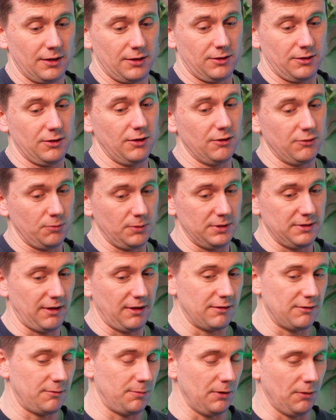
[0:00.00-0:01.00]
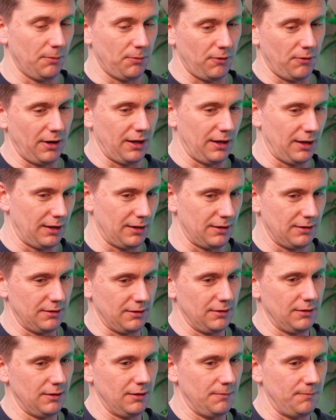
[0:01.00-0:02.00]
because we tend to be operating
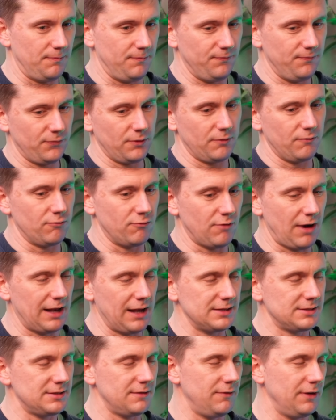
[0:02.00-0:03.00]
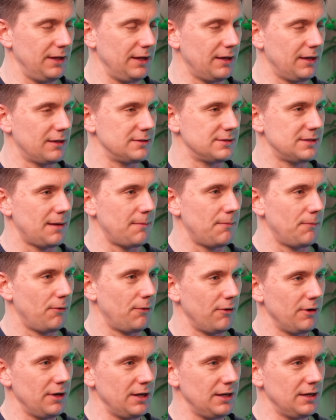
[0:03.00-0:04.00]
in the relatively
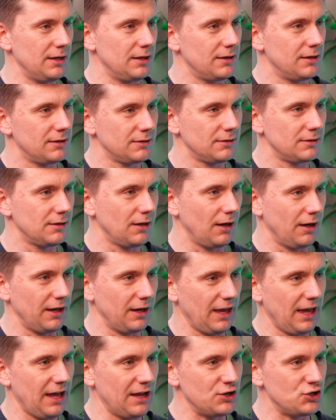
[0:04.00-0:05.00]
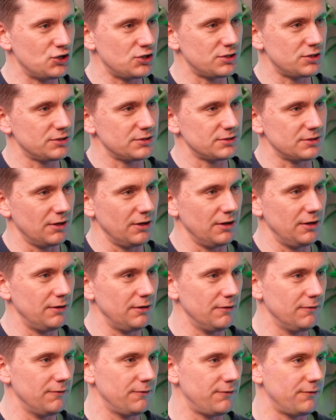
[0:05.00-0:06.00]
contemporary cutting edge side
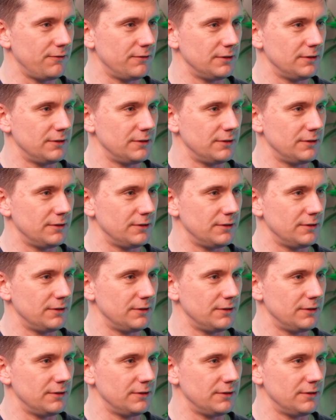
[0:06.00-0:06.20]
of